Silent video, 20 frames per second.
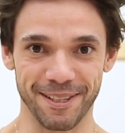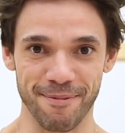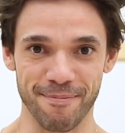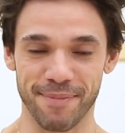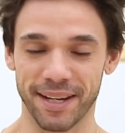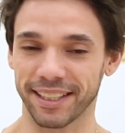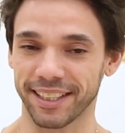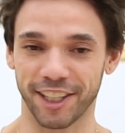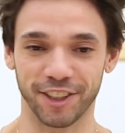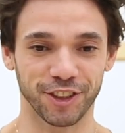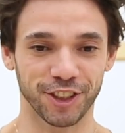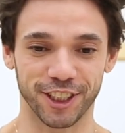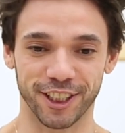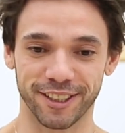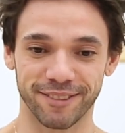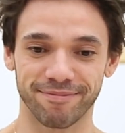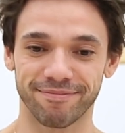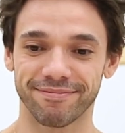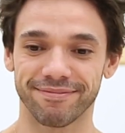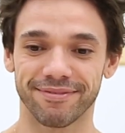by
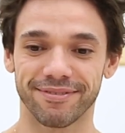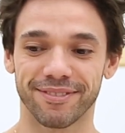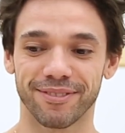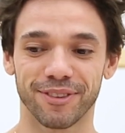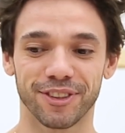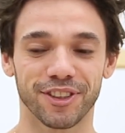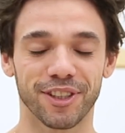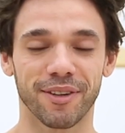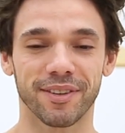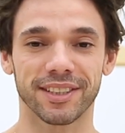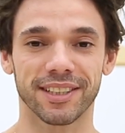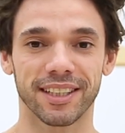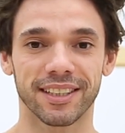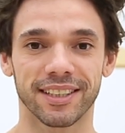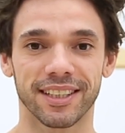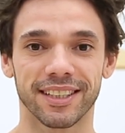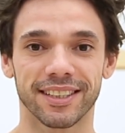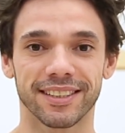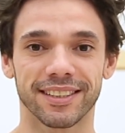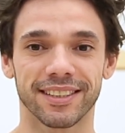nature. It was always like
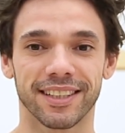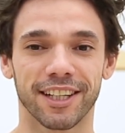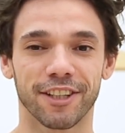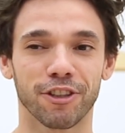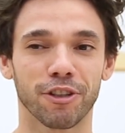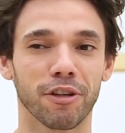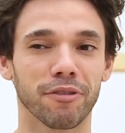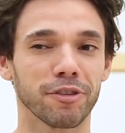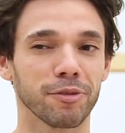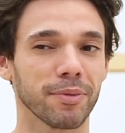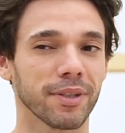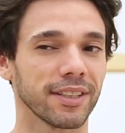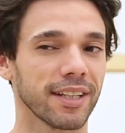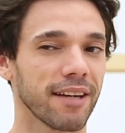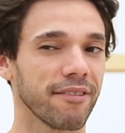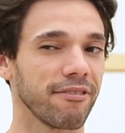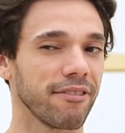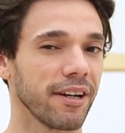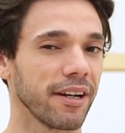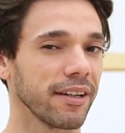this. I don't know if it's because I
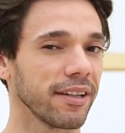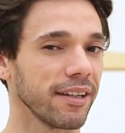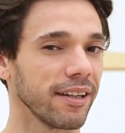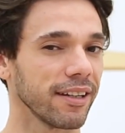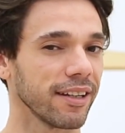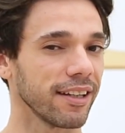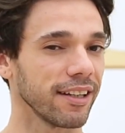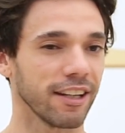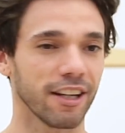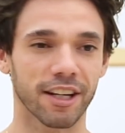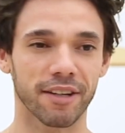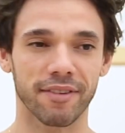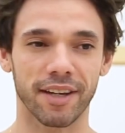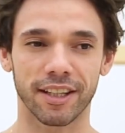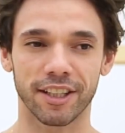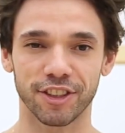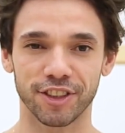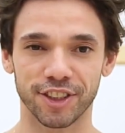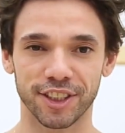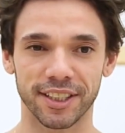have a lot of
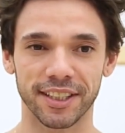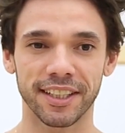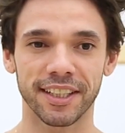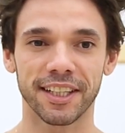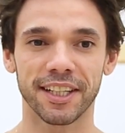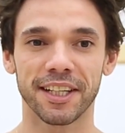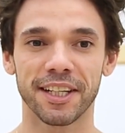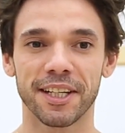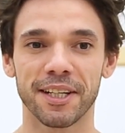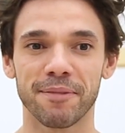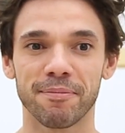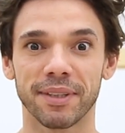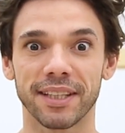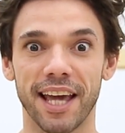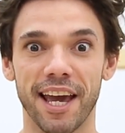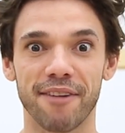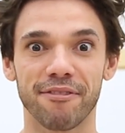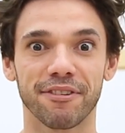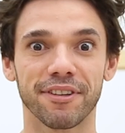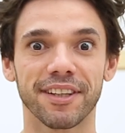energy, but
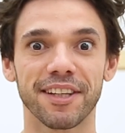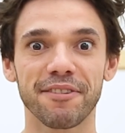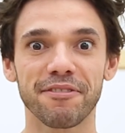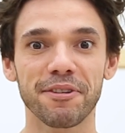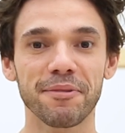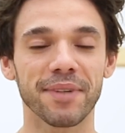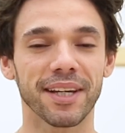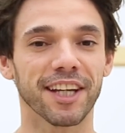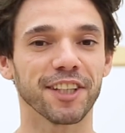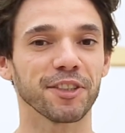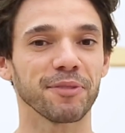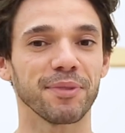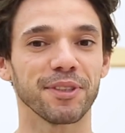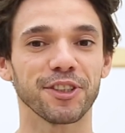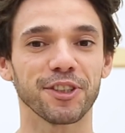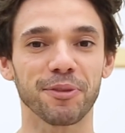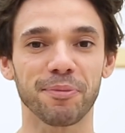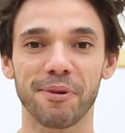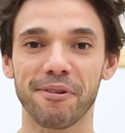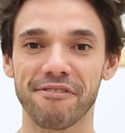everything for me has to be
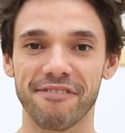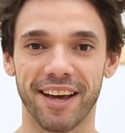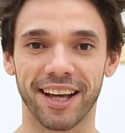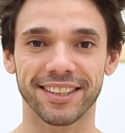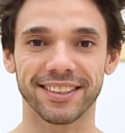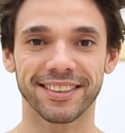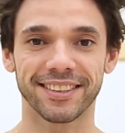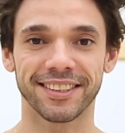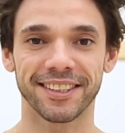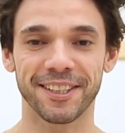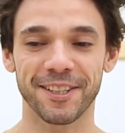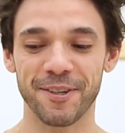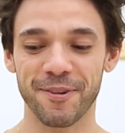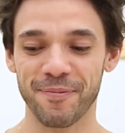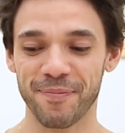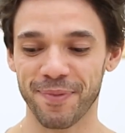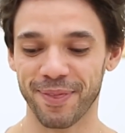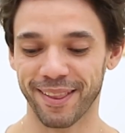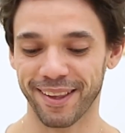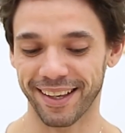super fast.
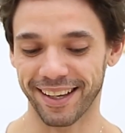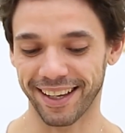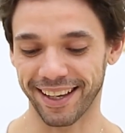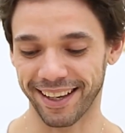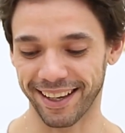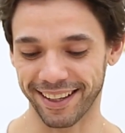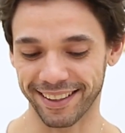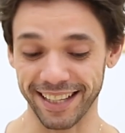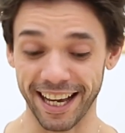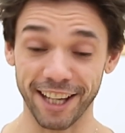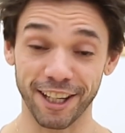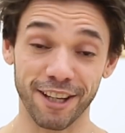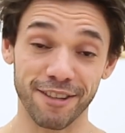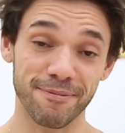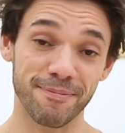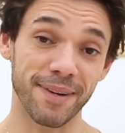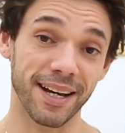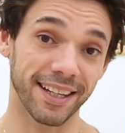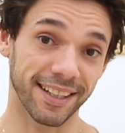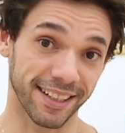And I
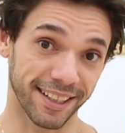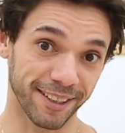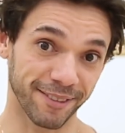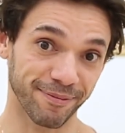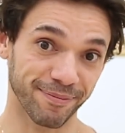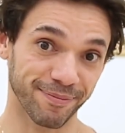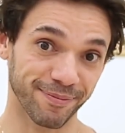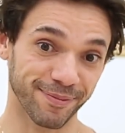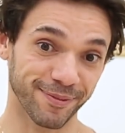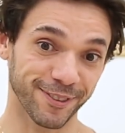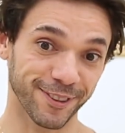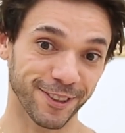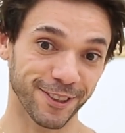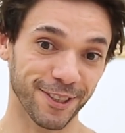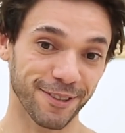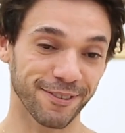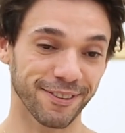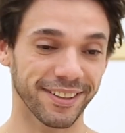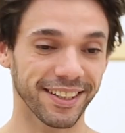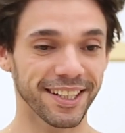love ballet.
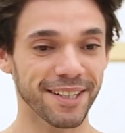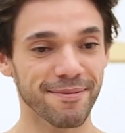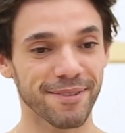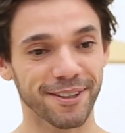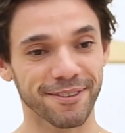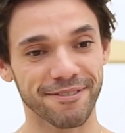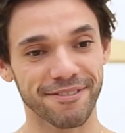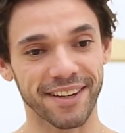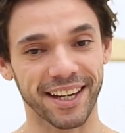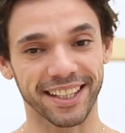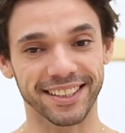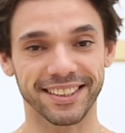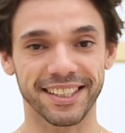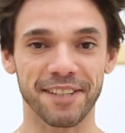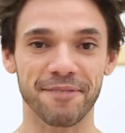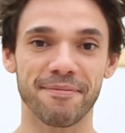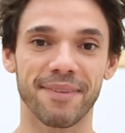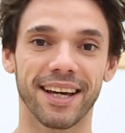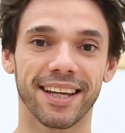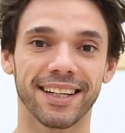So if you think about fast
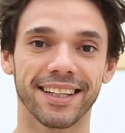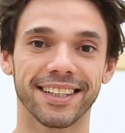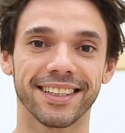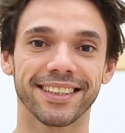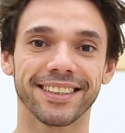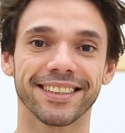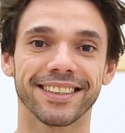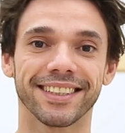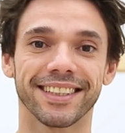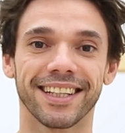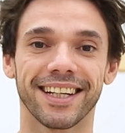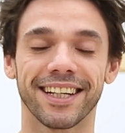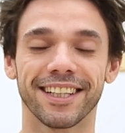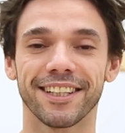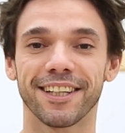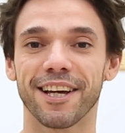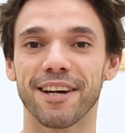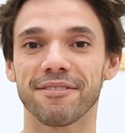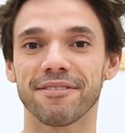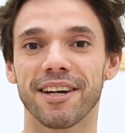and ballet, I
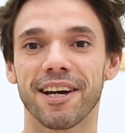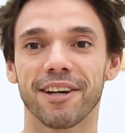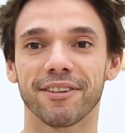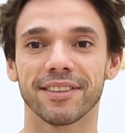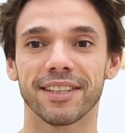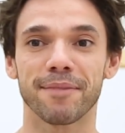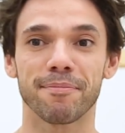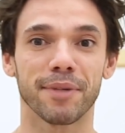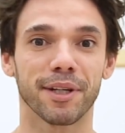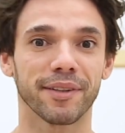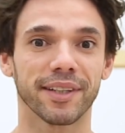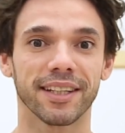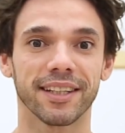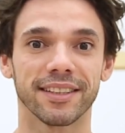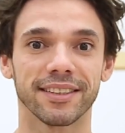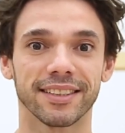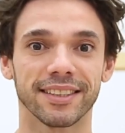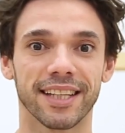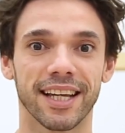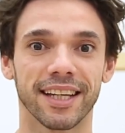love how the
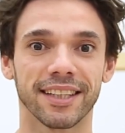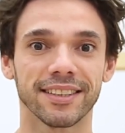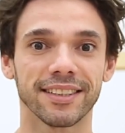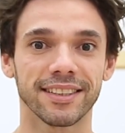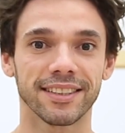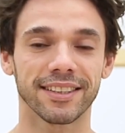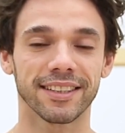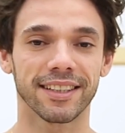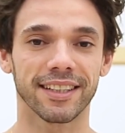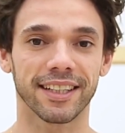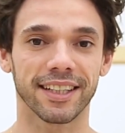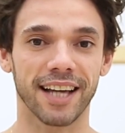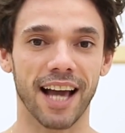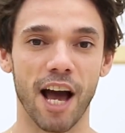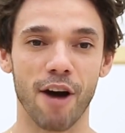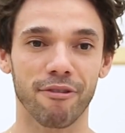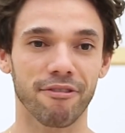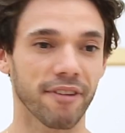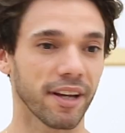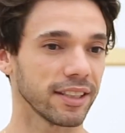Americans dance, like
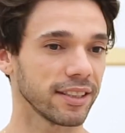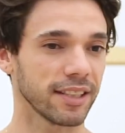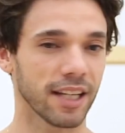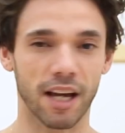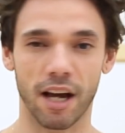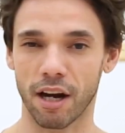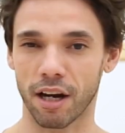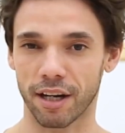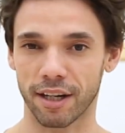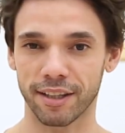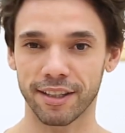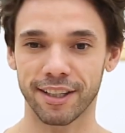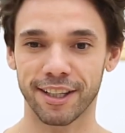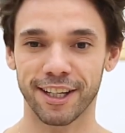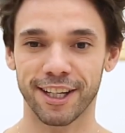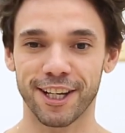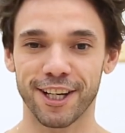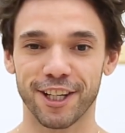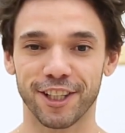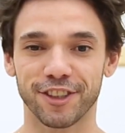how fast they are.
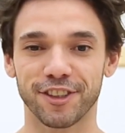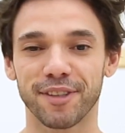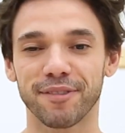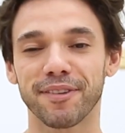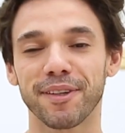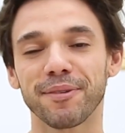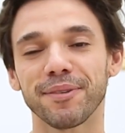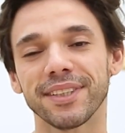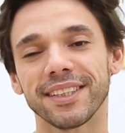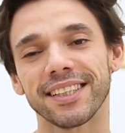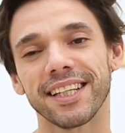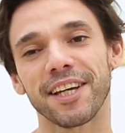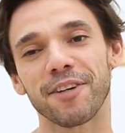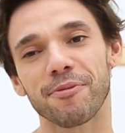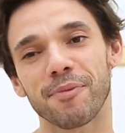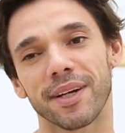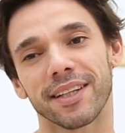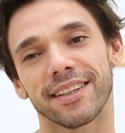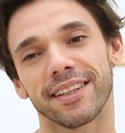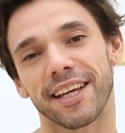So if I would say
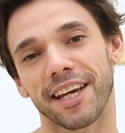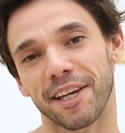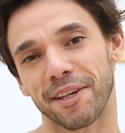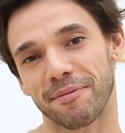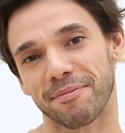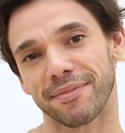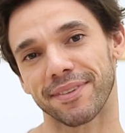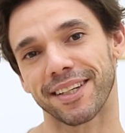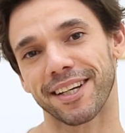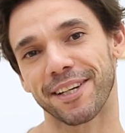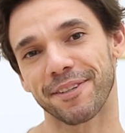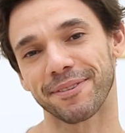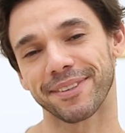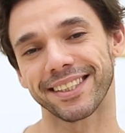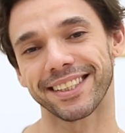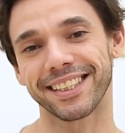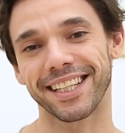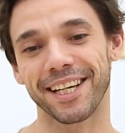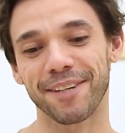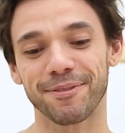one name, I
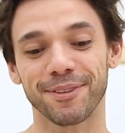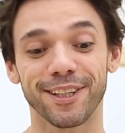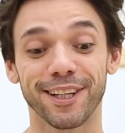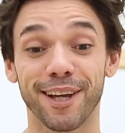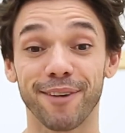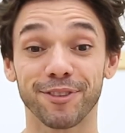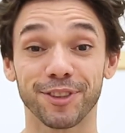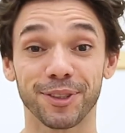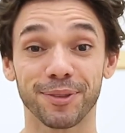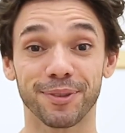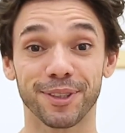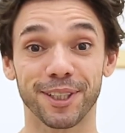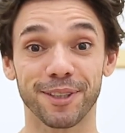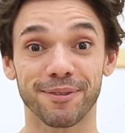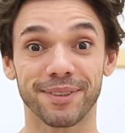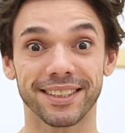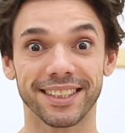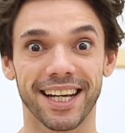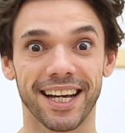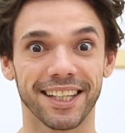would say I would love to
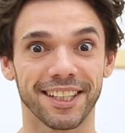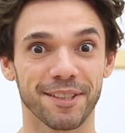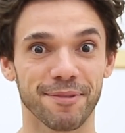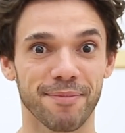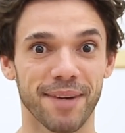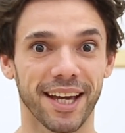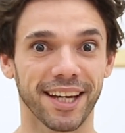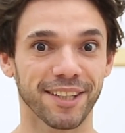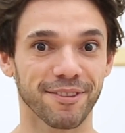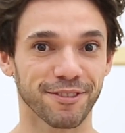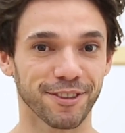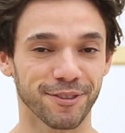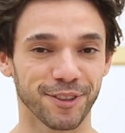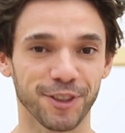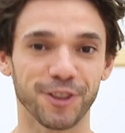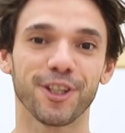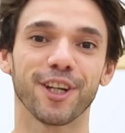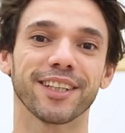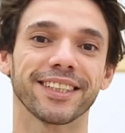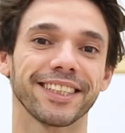work with Tyler Peck from
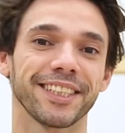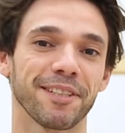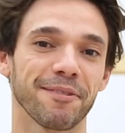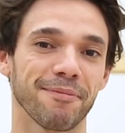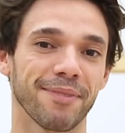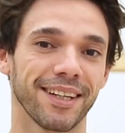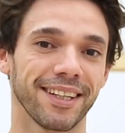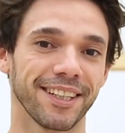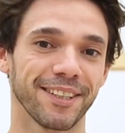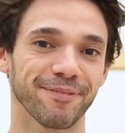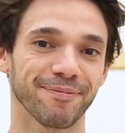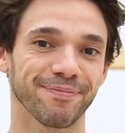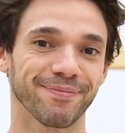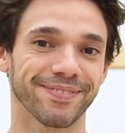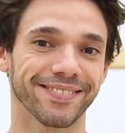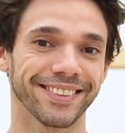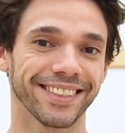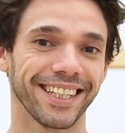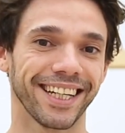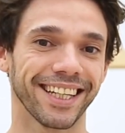New York City Ballet.
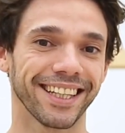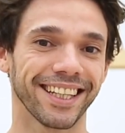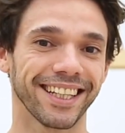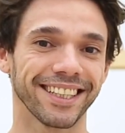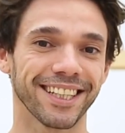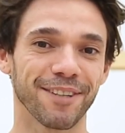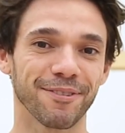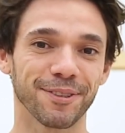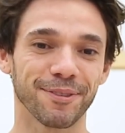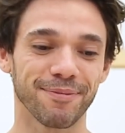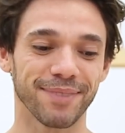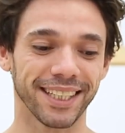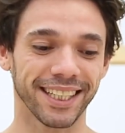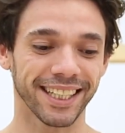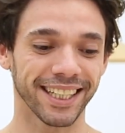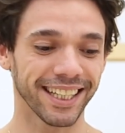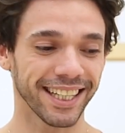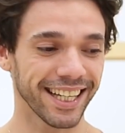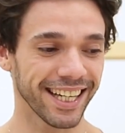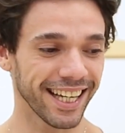I think that would
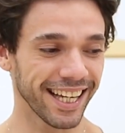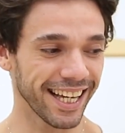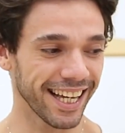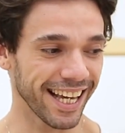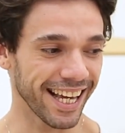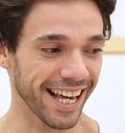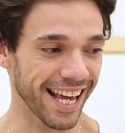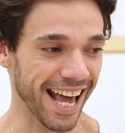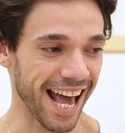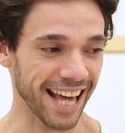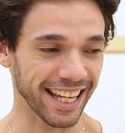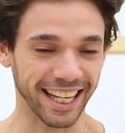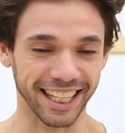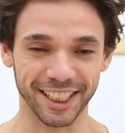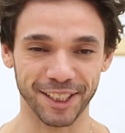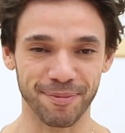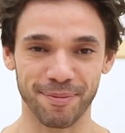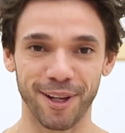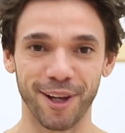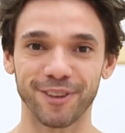be an
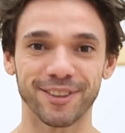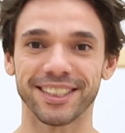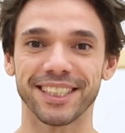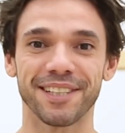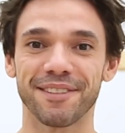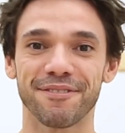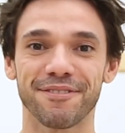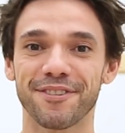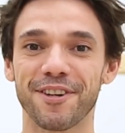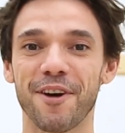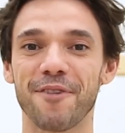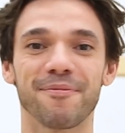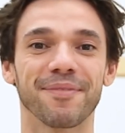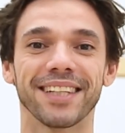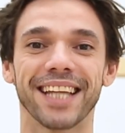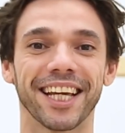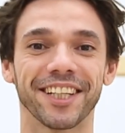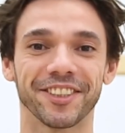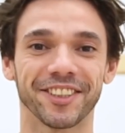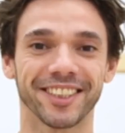explosive
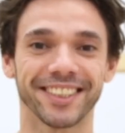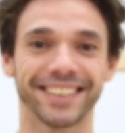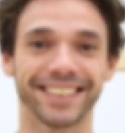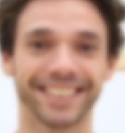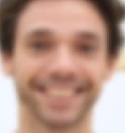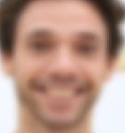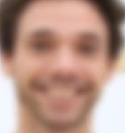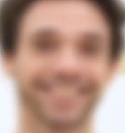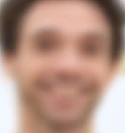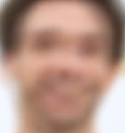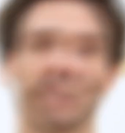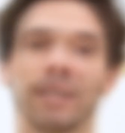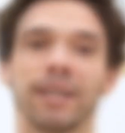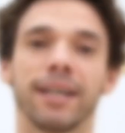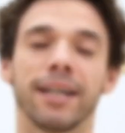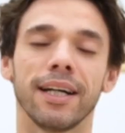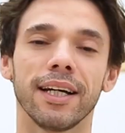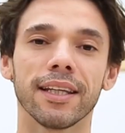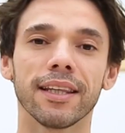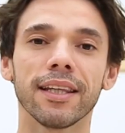combination.
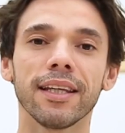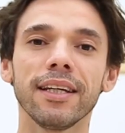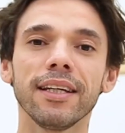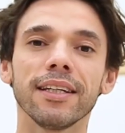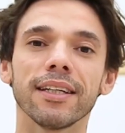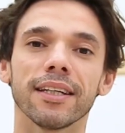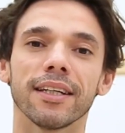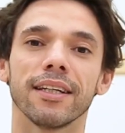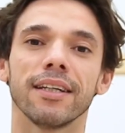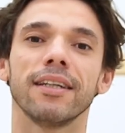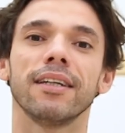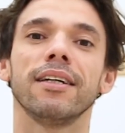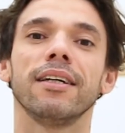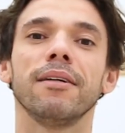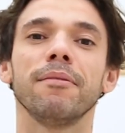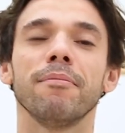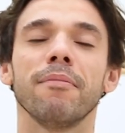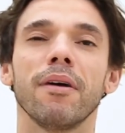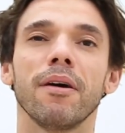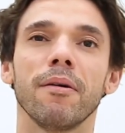I think
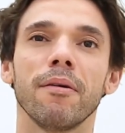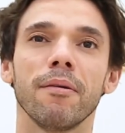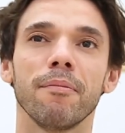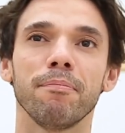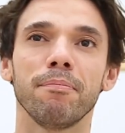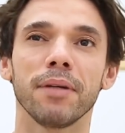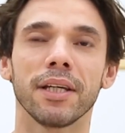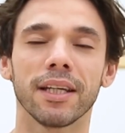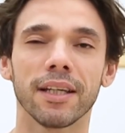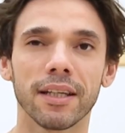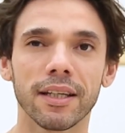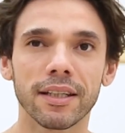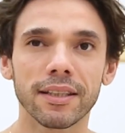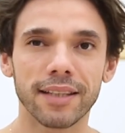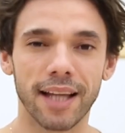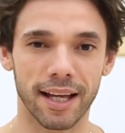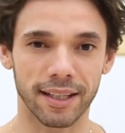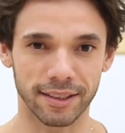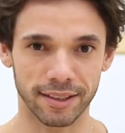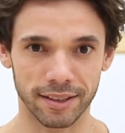being a
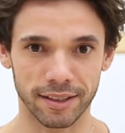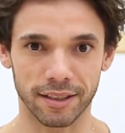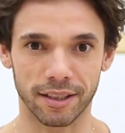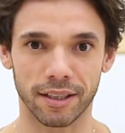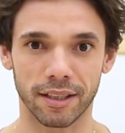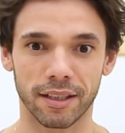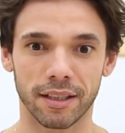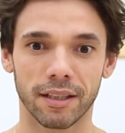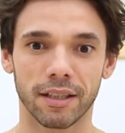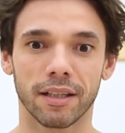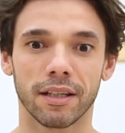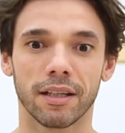dancer,